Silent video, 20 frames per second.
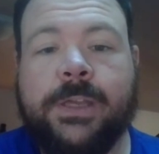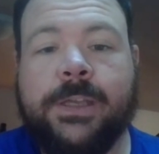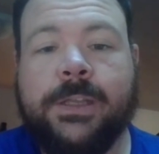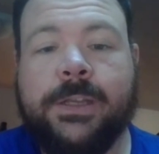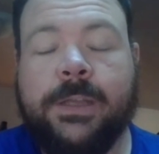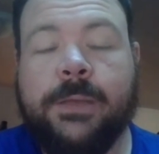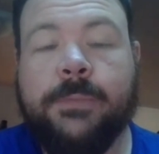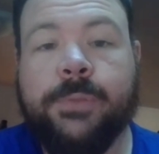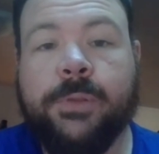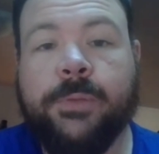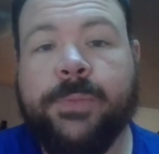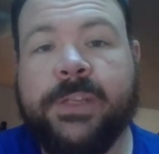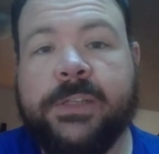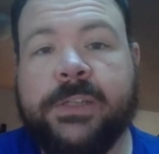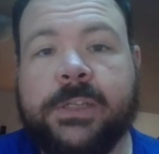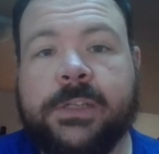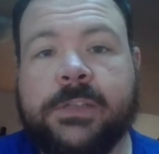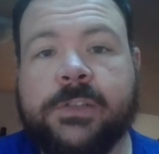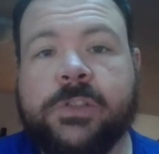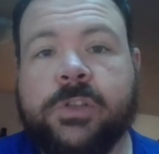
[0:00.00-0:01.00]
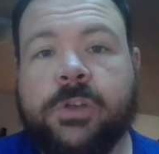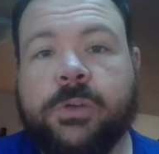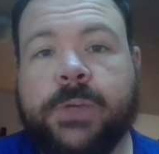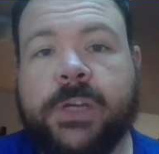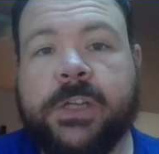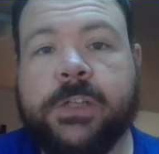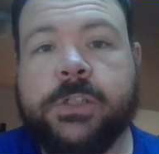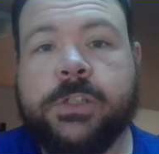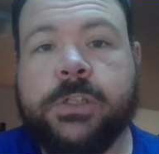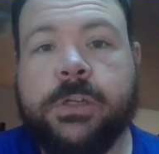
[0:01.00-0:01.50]
in implementing so
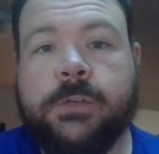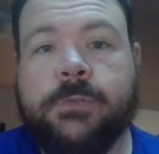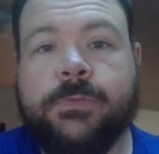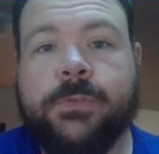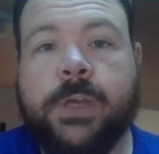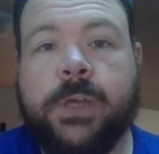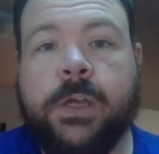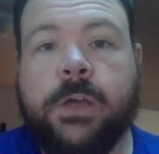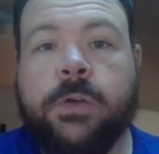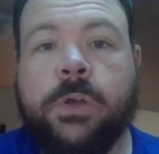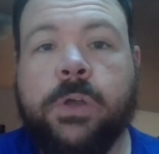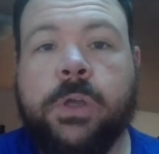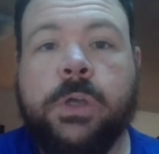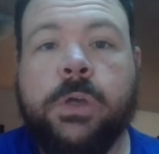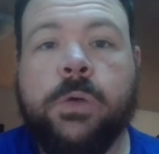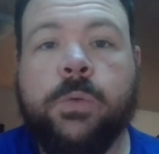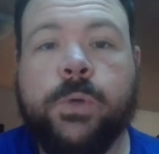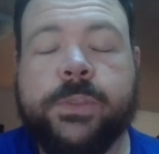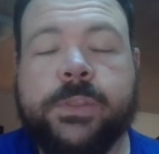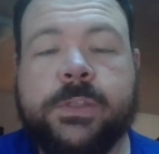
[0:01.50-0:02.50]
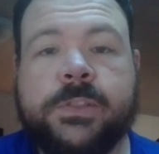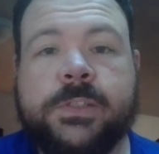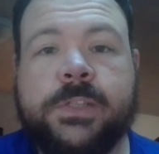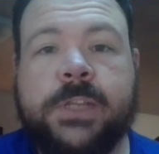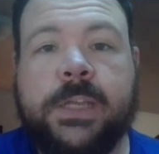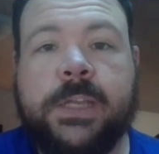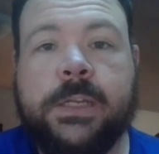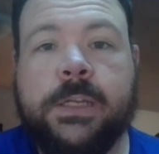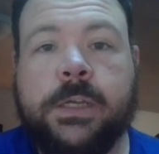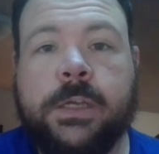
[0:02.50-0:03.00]
much of what the
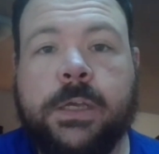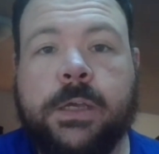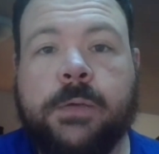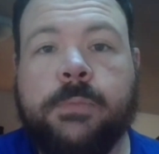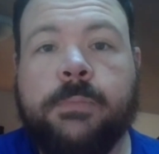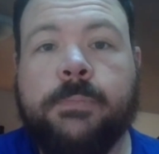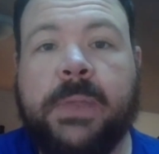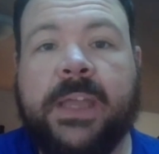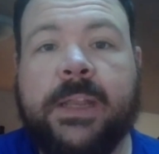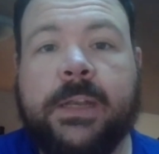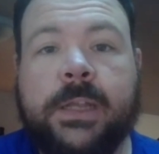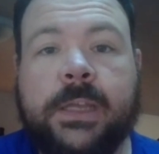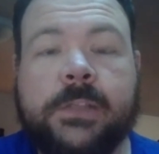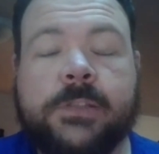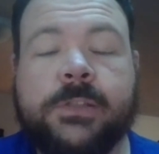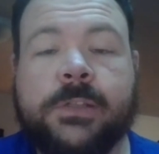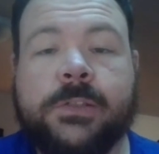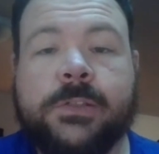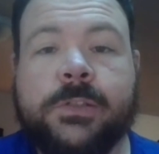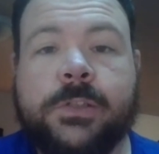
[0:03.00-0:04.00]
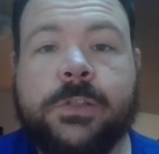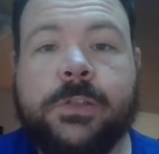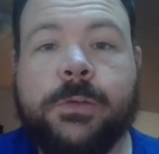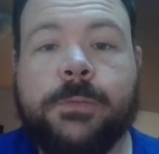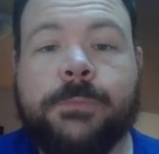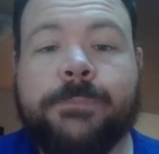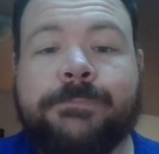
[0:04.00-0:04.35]
state mandates us to do.